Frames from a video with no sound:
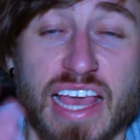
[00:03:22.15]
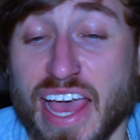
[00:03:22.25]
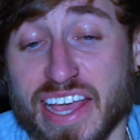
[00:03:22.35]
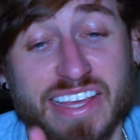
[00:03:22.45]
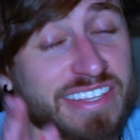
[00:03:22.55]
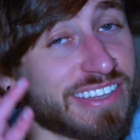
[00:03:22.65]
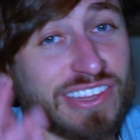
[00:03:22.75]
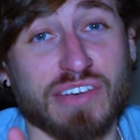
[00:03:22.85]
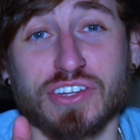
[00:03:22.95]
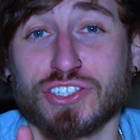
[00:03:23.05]
Hey,
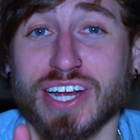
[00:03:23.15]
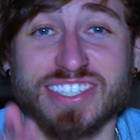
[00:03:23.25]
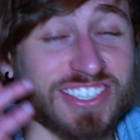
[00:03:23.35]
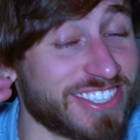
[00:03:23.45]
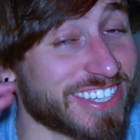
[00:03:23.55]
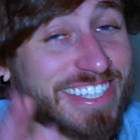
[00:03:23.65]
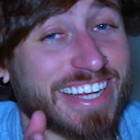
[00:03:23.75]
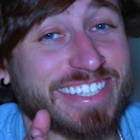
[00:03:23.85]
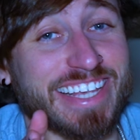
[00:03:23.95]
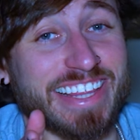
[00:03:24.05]
love your dress, just
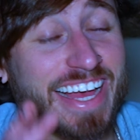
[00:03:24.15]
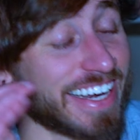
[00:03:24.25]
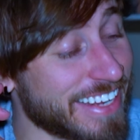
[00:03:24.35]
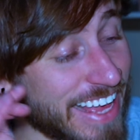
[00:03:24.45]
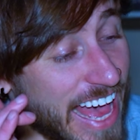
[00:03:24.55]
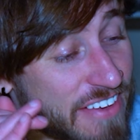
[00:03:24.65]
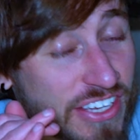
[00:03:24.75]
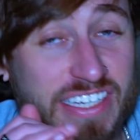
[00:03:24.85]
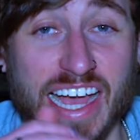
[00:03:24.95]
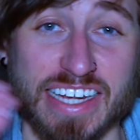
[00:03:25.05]
had to say that. Have a
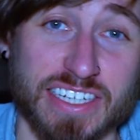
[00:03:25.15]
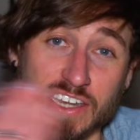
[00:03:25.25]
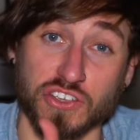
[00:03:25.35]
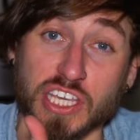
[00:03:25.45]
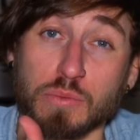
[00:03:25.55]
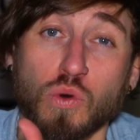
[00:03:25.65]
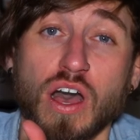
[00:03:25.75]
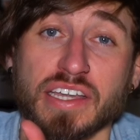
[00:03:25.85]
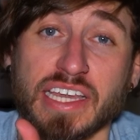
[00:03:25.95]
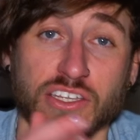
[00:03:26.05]
good night. And you keep
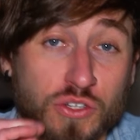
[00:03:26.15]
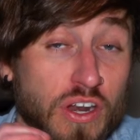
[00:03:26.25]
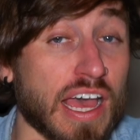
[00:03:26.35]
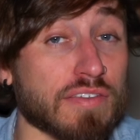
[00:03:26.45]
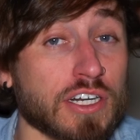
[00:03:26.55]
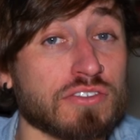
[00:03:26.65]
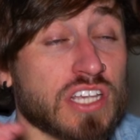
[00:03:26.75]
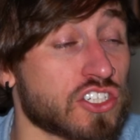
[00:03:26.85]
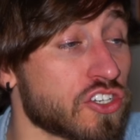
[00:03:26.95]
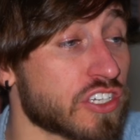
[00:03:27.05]
walking. You do not have a
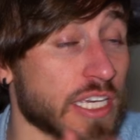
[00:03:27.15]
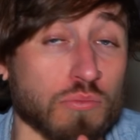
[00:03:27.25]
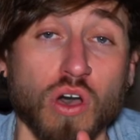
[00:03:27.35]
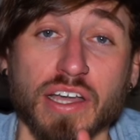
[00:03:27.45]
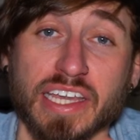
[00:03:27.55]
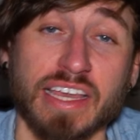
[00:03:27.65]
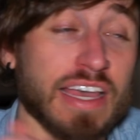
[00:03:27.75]
conversation, you keep walking.